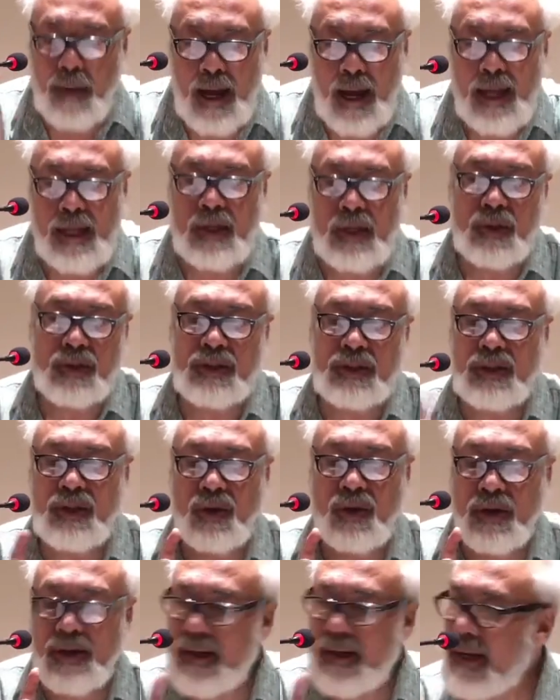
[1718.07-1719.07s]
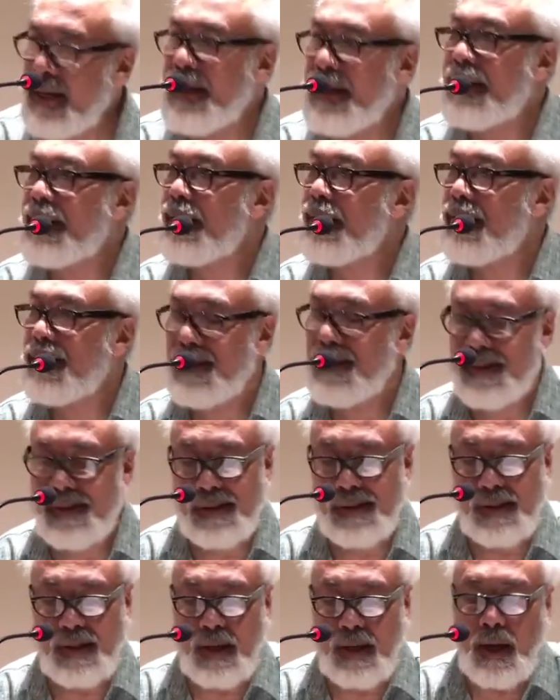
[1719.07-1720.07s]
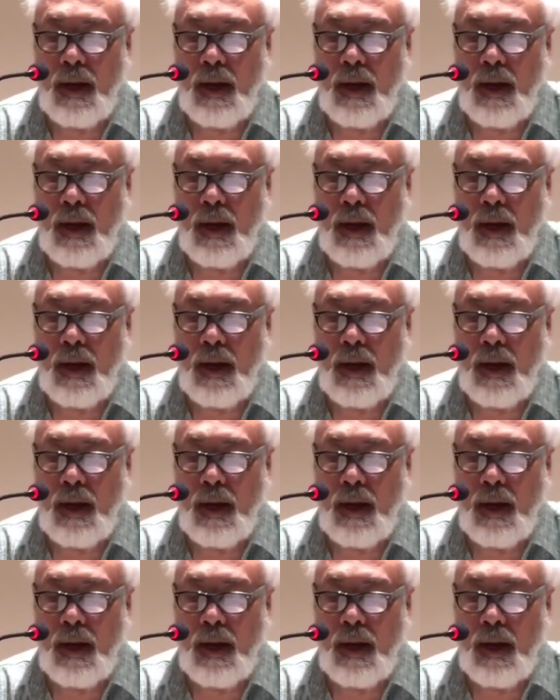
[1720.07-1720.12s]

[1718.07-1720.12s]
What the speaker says: biology, or territories,